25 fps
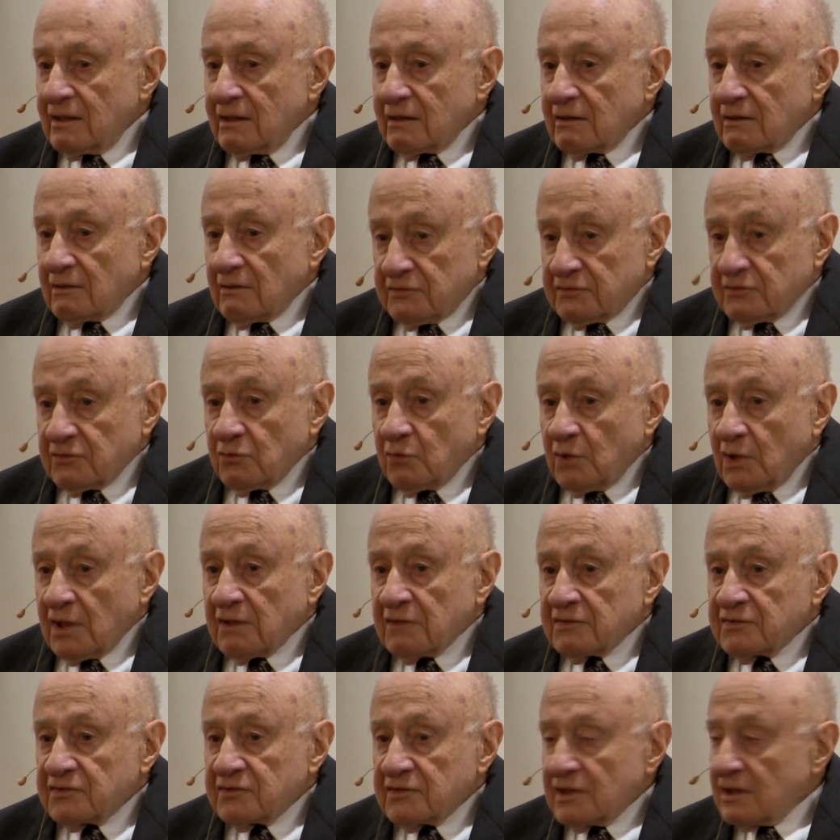Because it
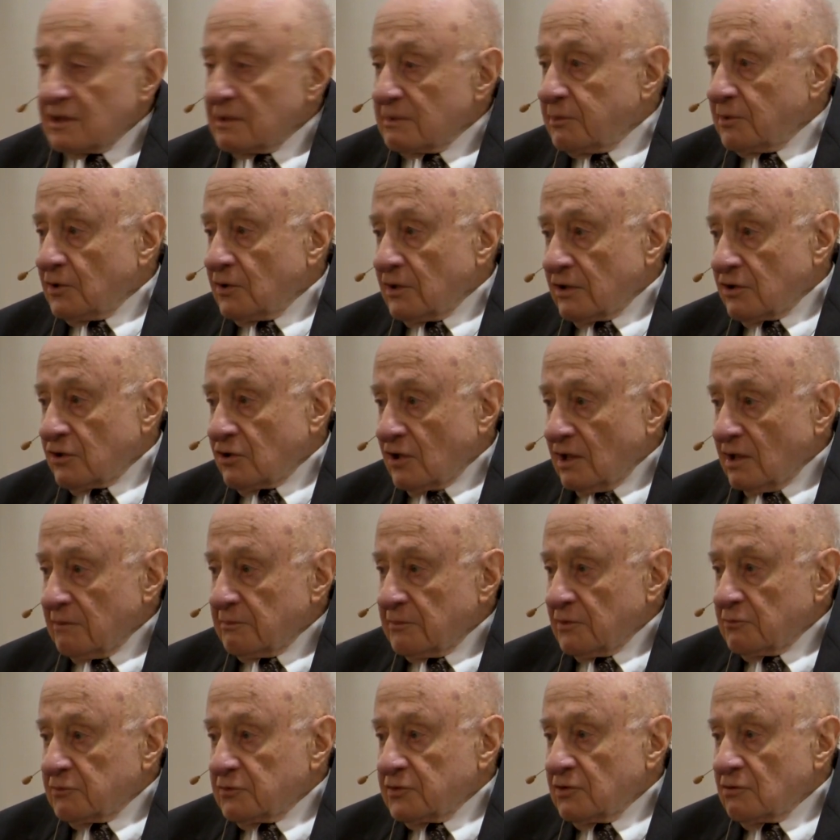was a pawn
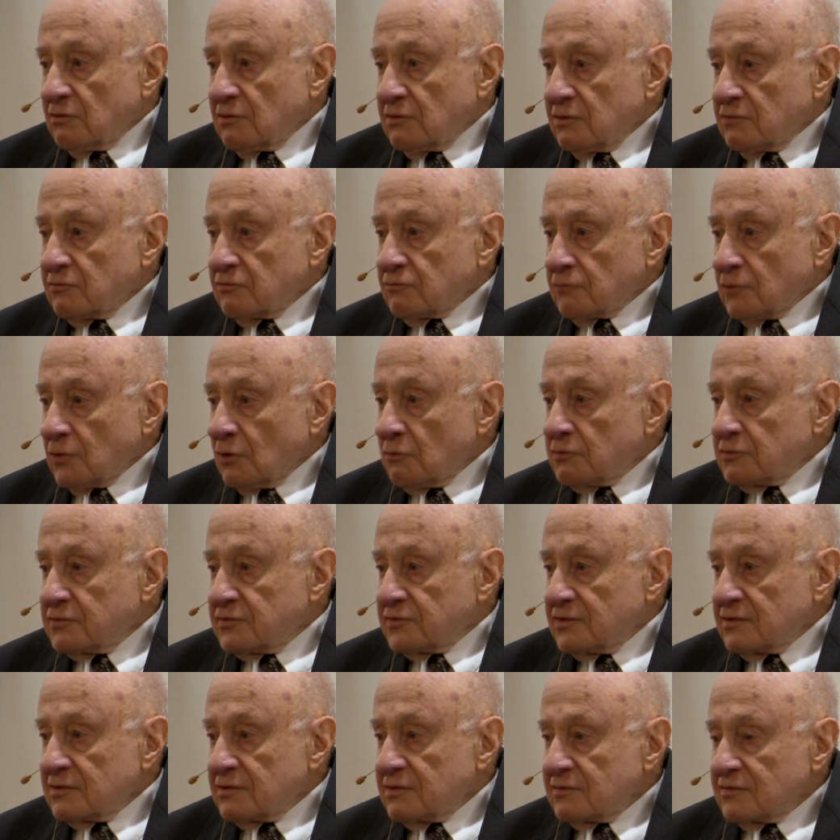shop. It was known as
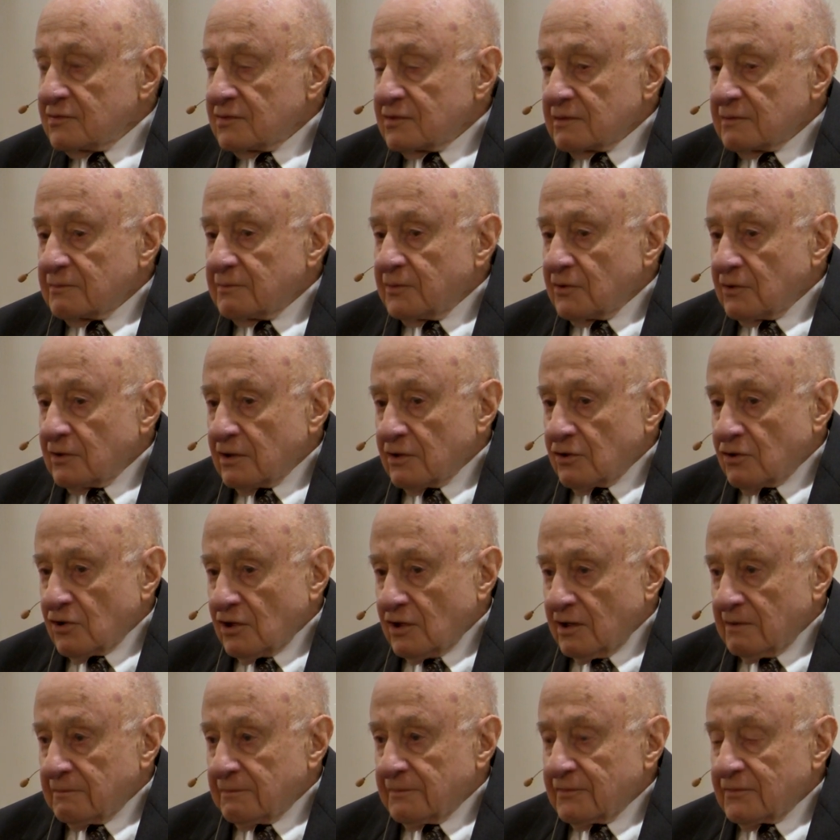Rozen's Pawn
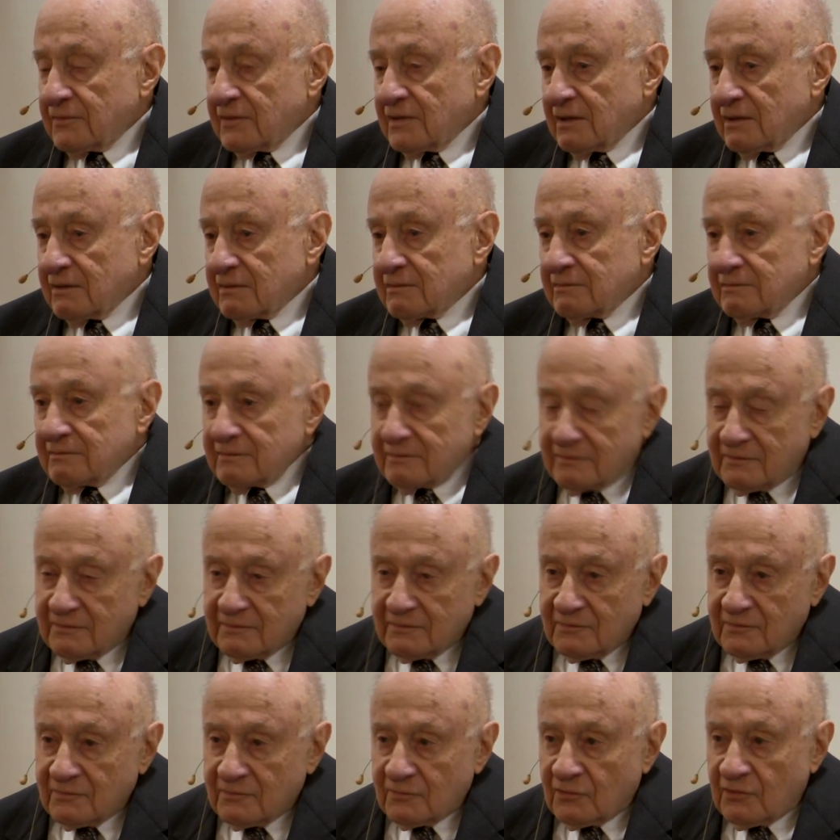Shop, that,
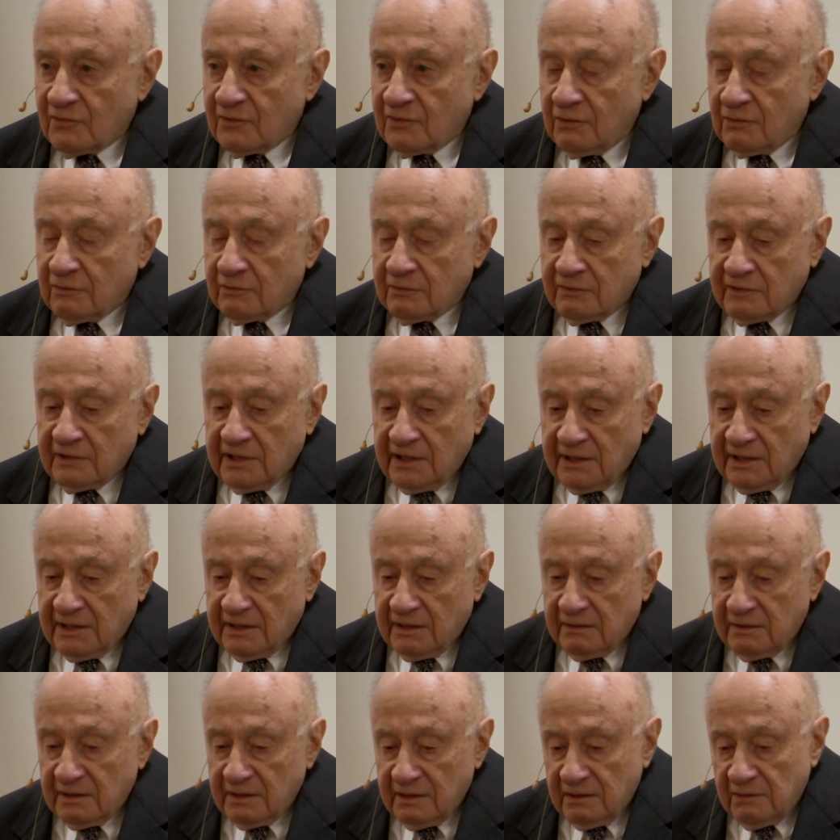where the owner
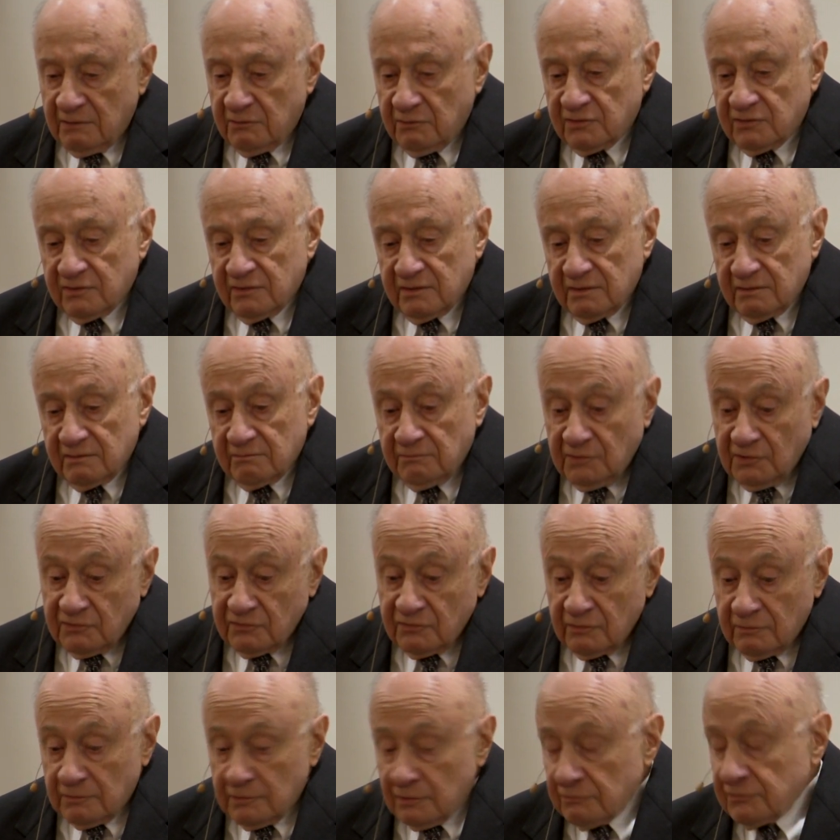died. He was
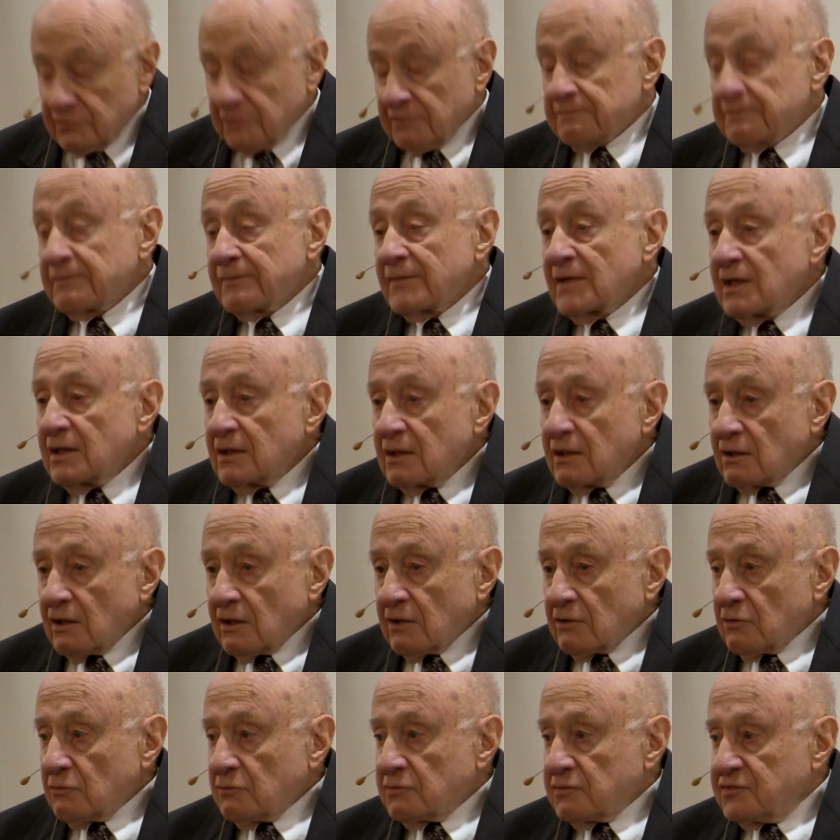Mr. Rozen,
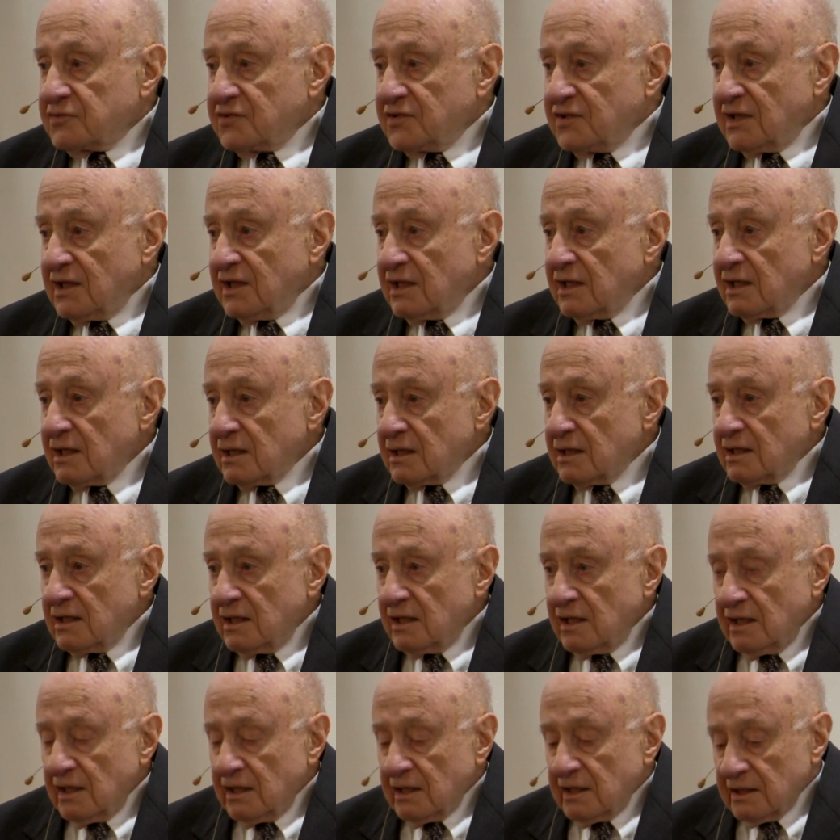R O Z
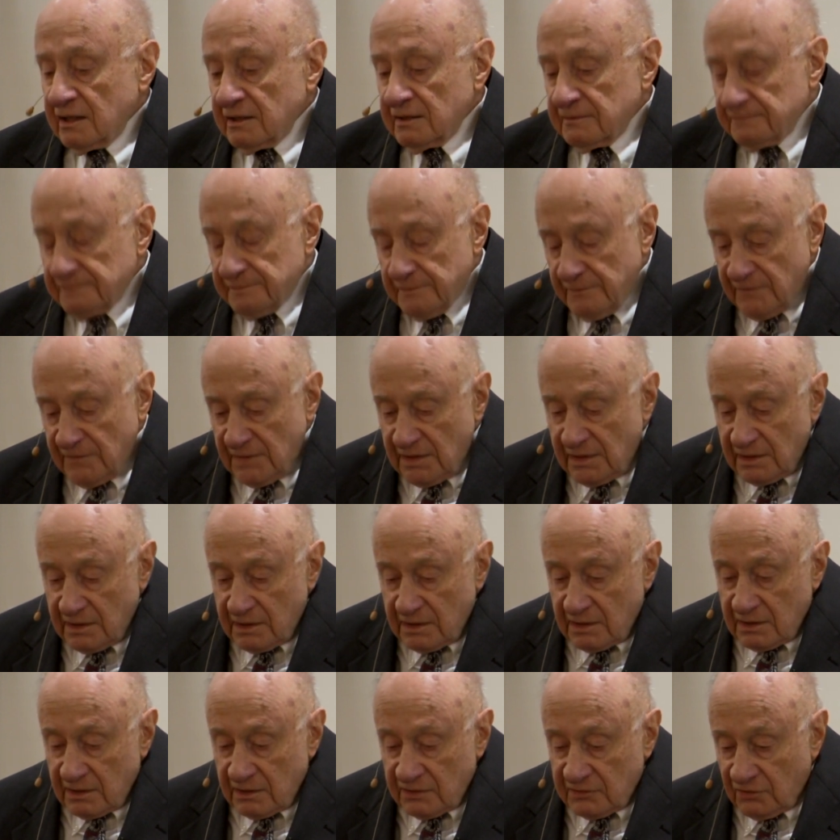E N.
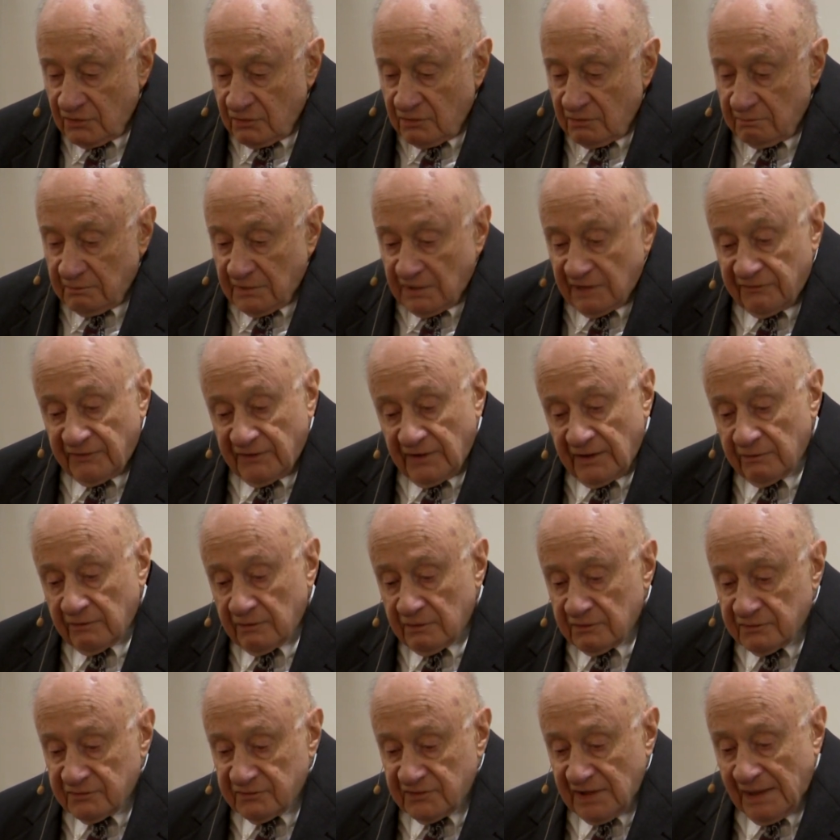So my
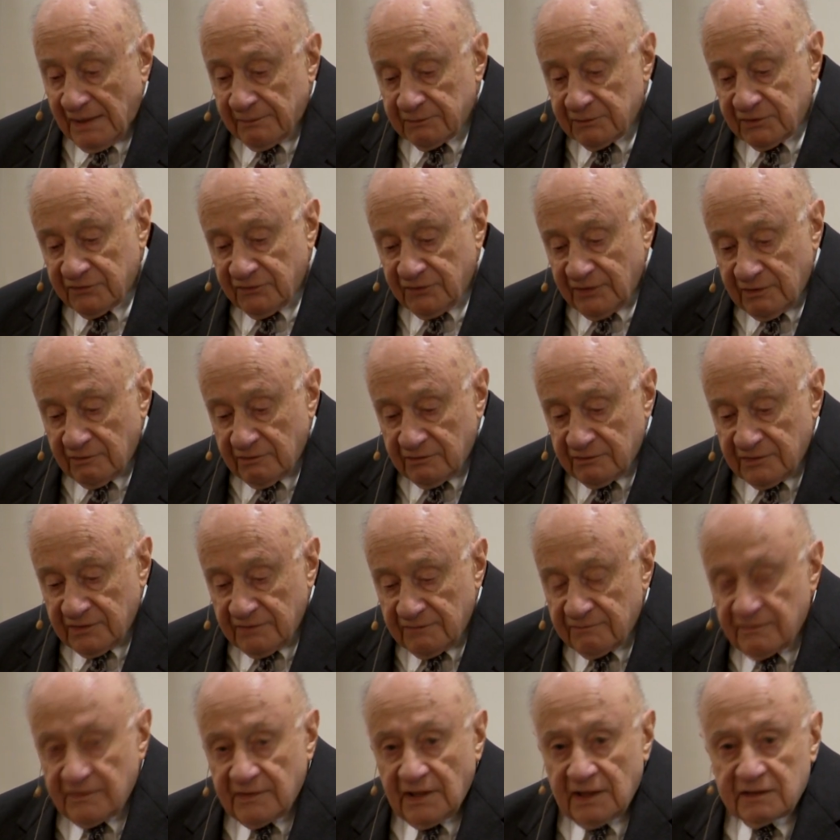father snapped his
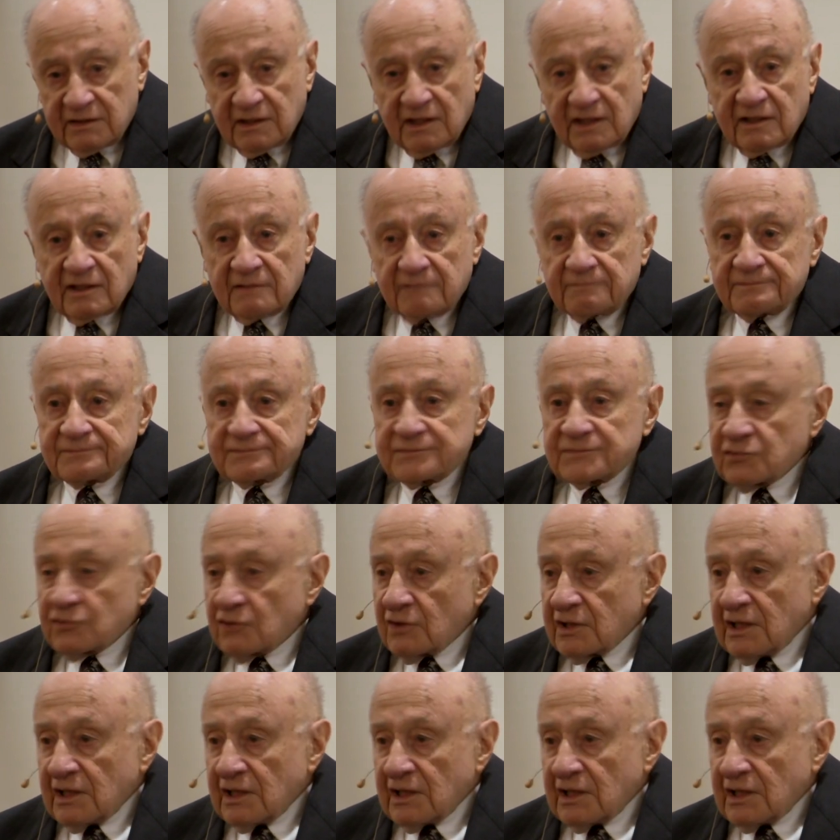fingers and said, That did it.